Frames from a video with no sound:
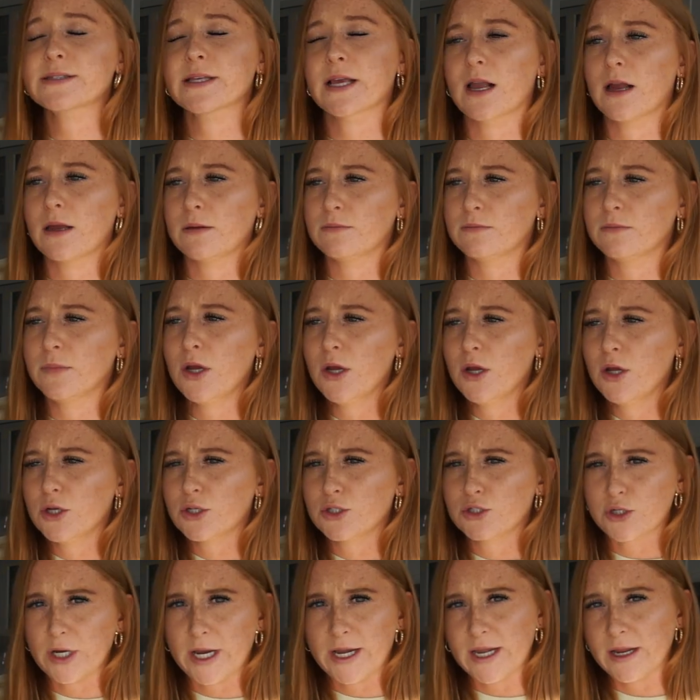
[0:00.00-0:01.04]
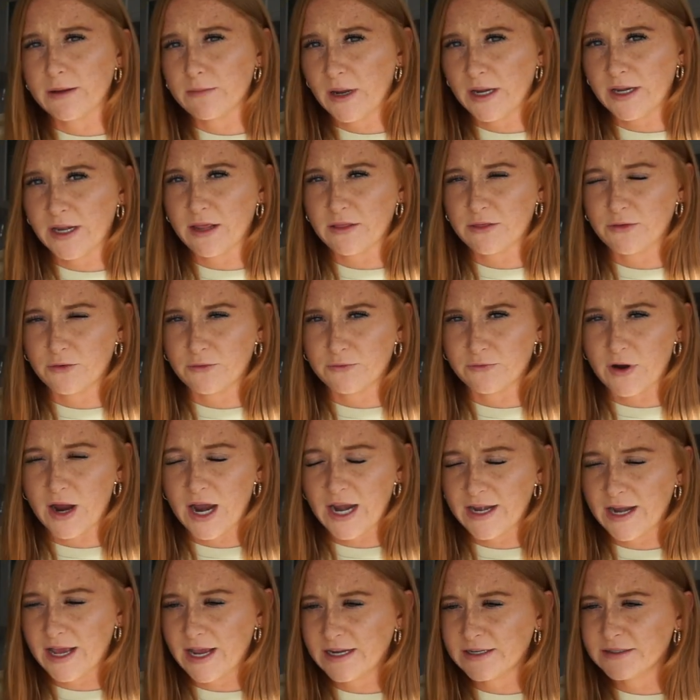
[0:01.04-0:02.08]
Like, I'm training Monday through
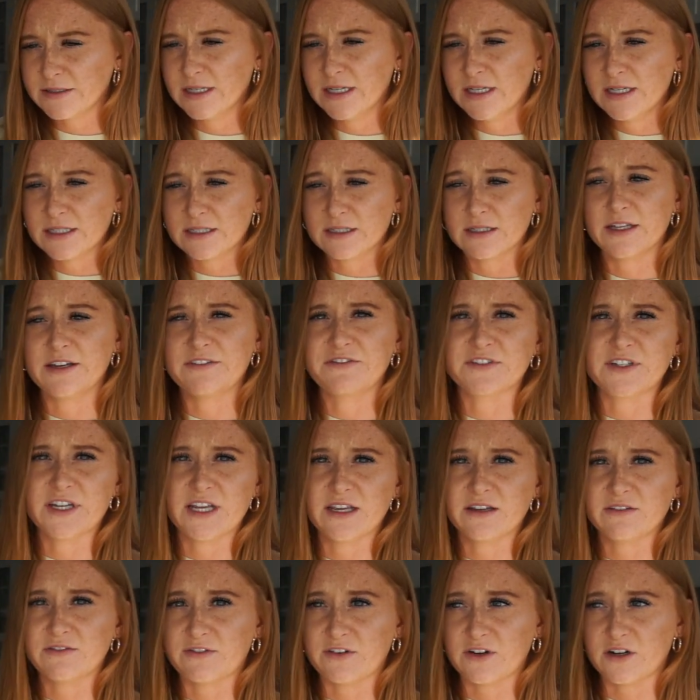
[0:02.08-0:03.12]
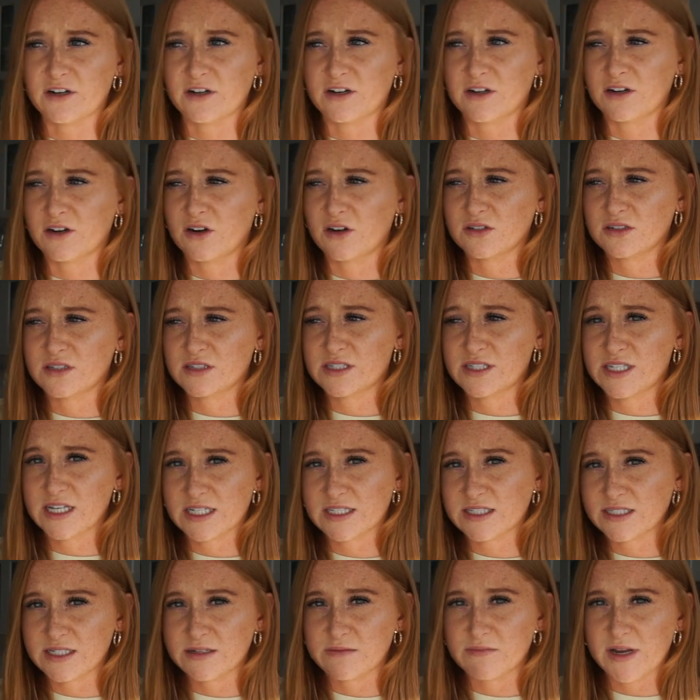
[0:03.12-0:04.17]
Friday, lifting for
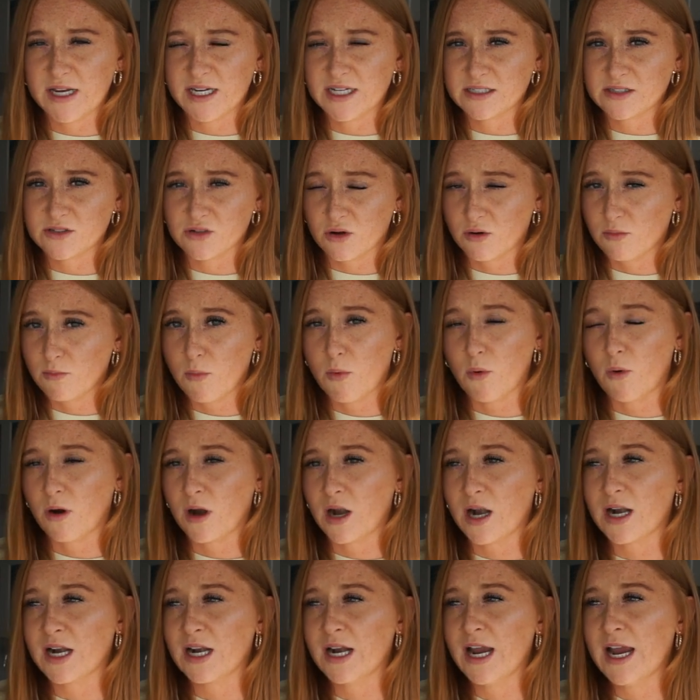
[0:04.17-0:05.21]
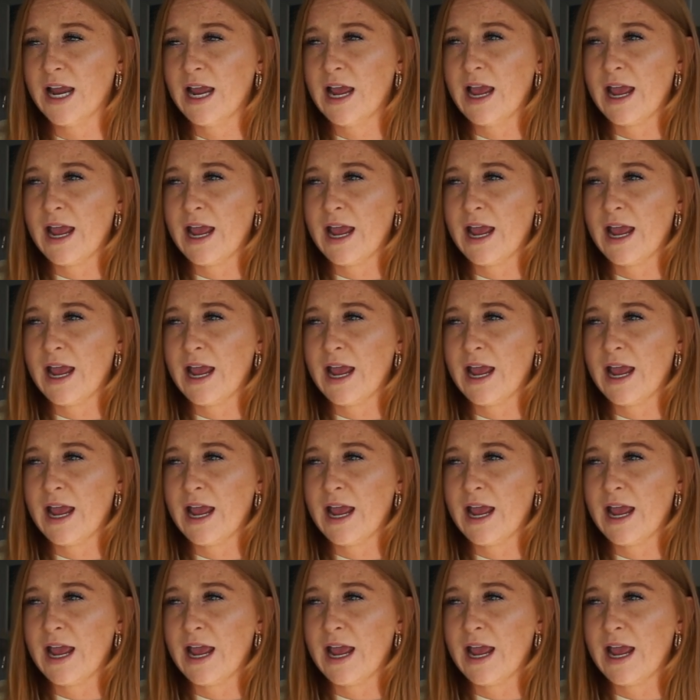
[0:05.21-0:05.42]
sixty minutes or more,